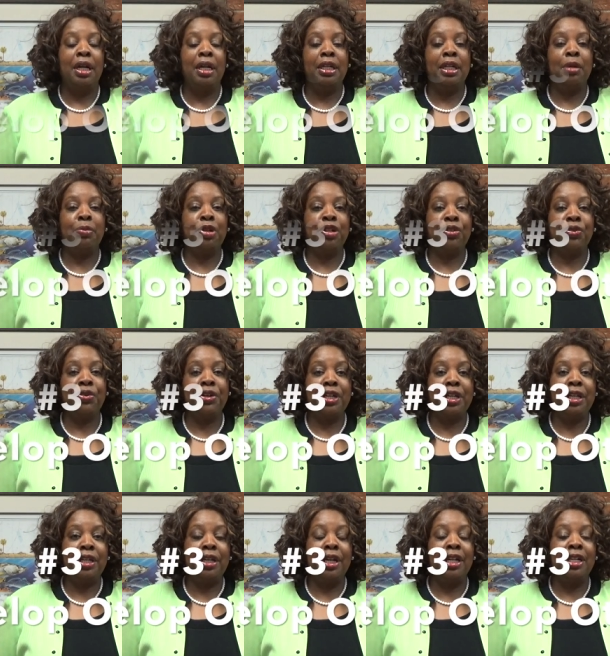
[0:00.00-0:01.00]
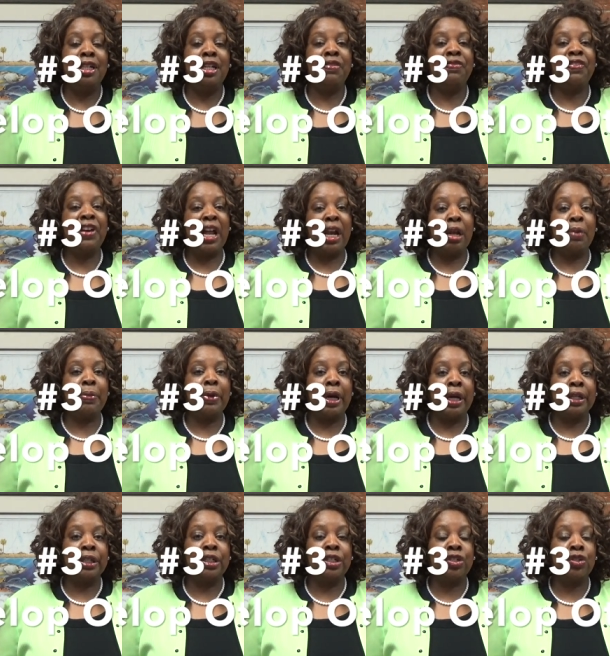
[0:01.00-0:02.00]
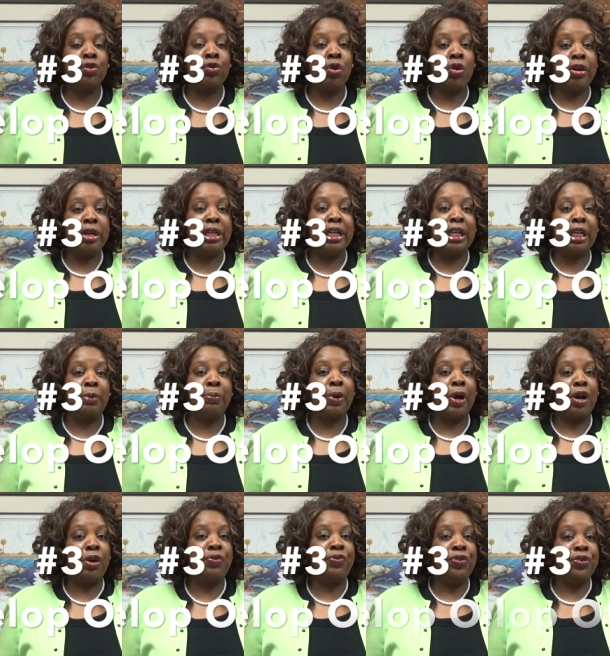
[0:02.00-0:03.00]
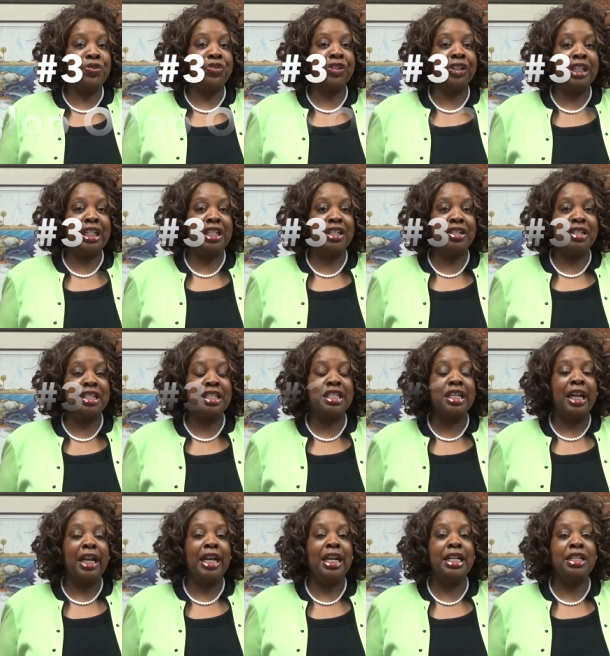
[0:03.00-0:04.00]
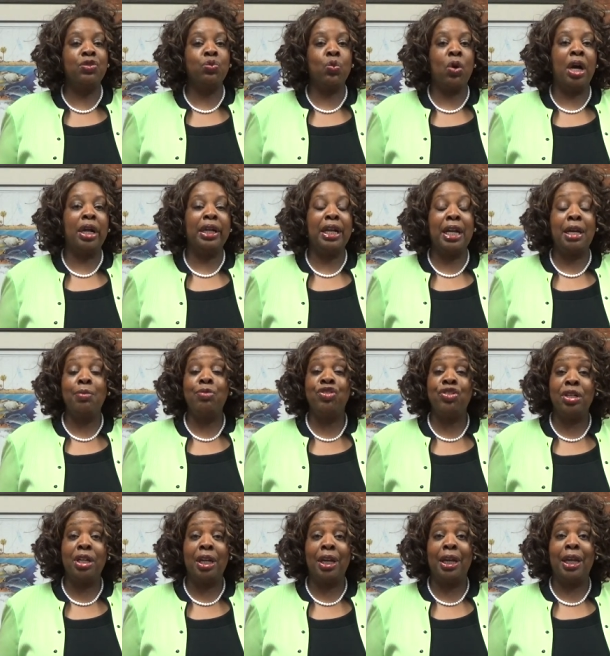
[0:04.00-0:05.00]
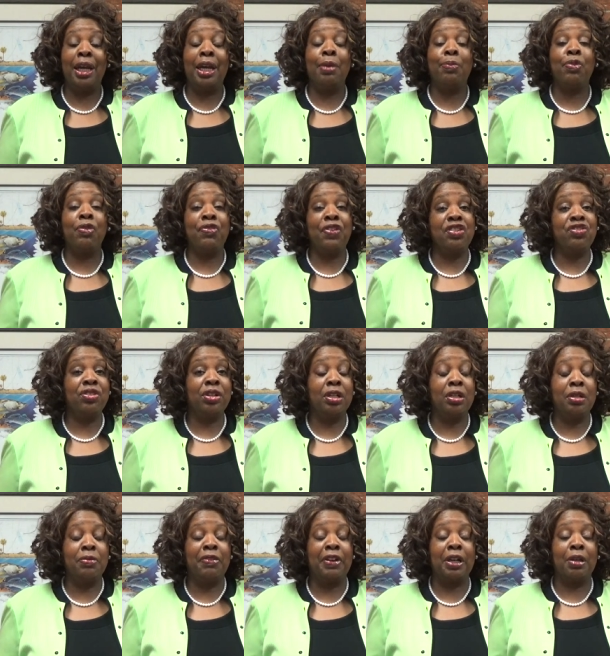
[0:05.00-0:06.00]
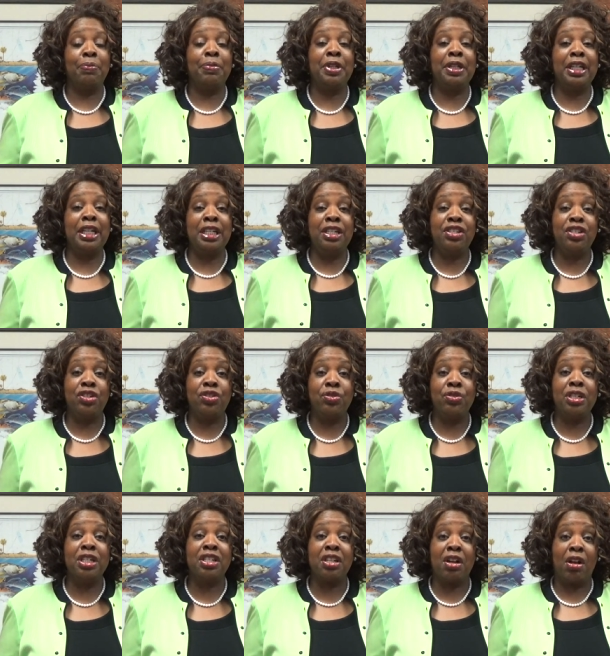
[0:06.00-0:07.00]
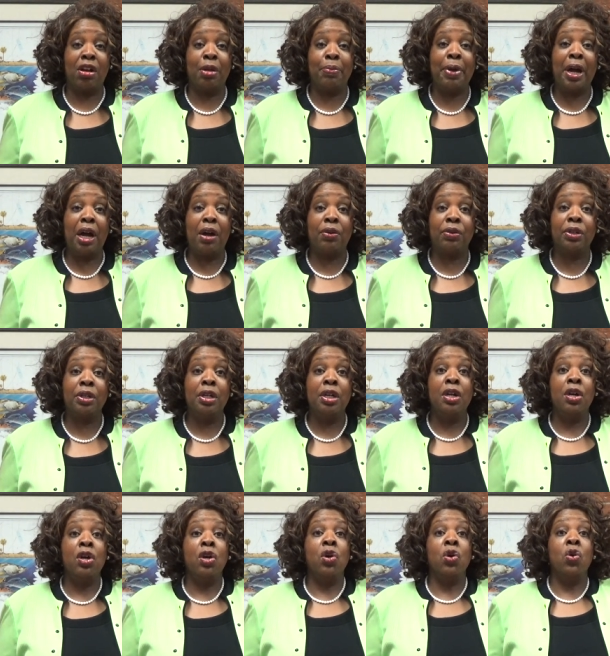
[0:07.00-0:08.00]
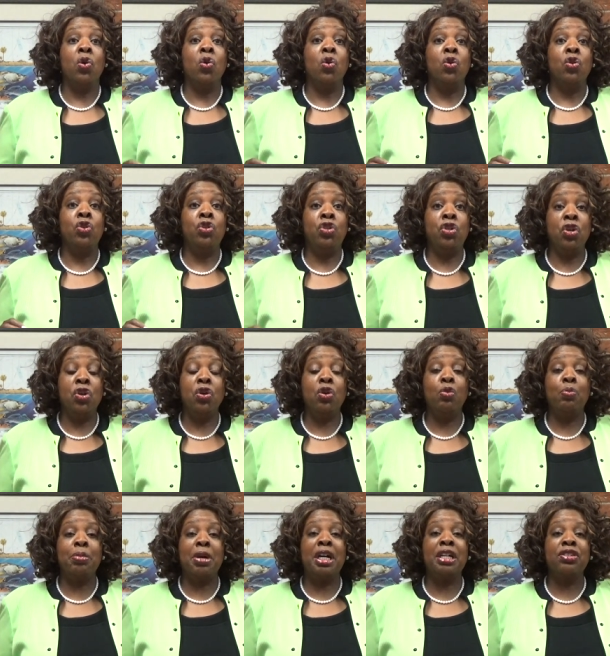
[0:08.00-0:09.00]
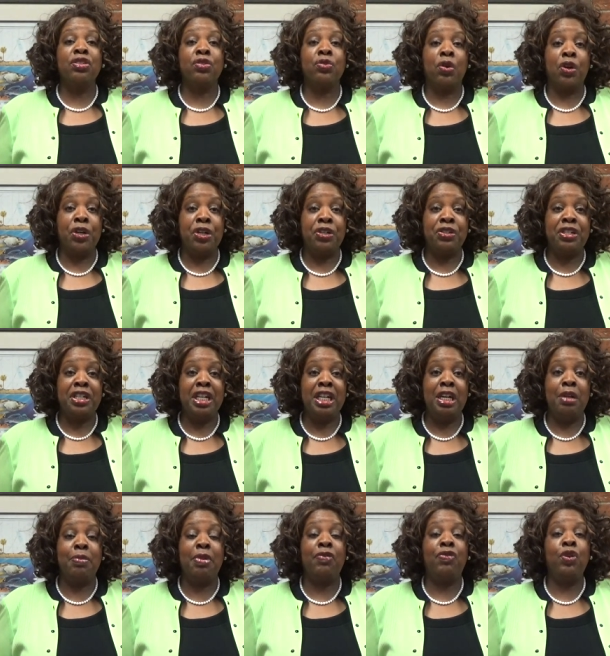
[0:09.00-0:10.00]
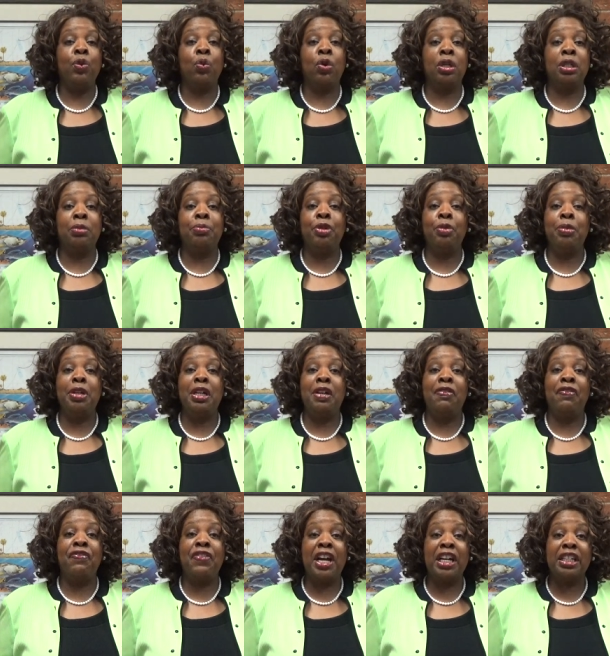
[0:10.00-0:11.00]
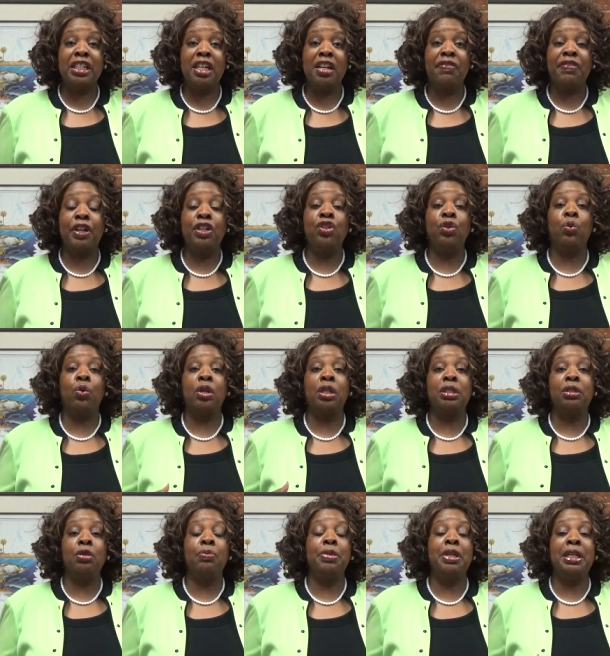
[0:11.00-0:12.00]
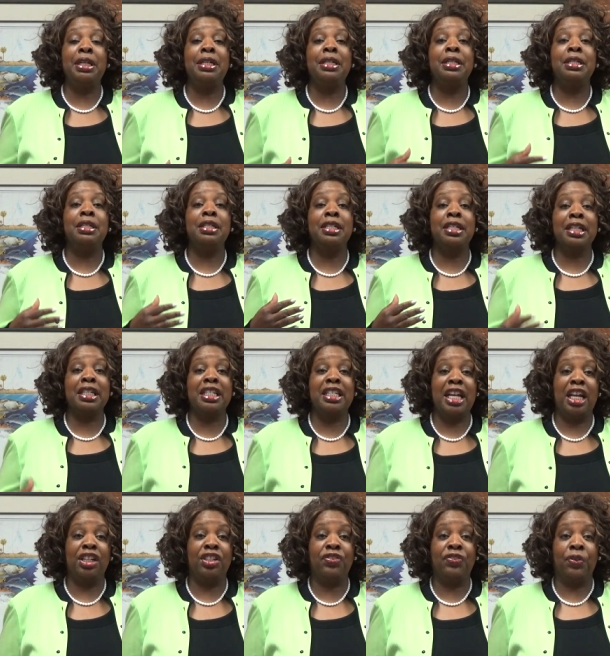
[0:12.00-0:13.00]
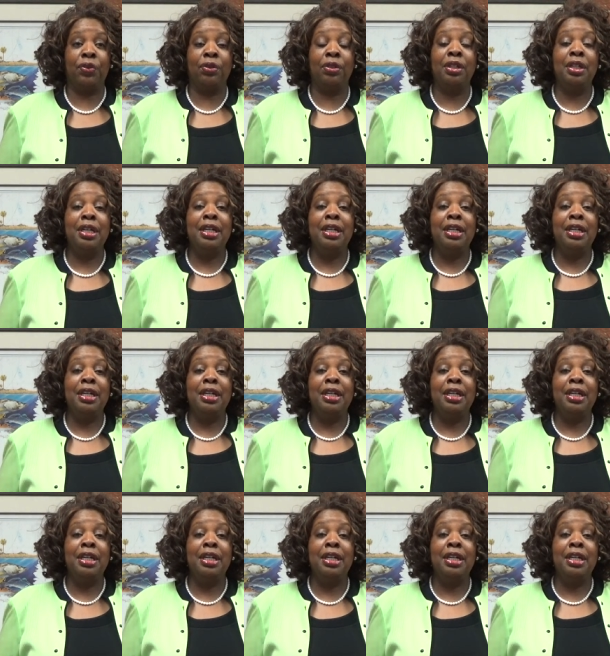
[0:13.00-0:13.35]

Number three, develop others. Growing and empowering future leaders is what MGAA Professional Development Institute is all about. You must grow your team if you want them to be effective and you want to be successful.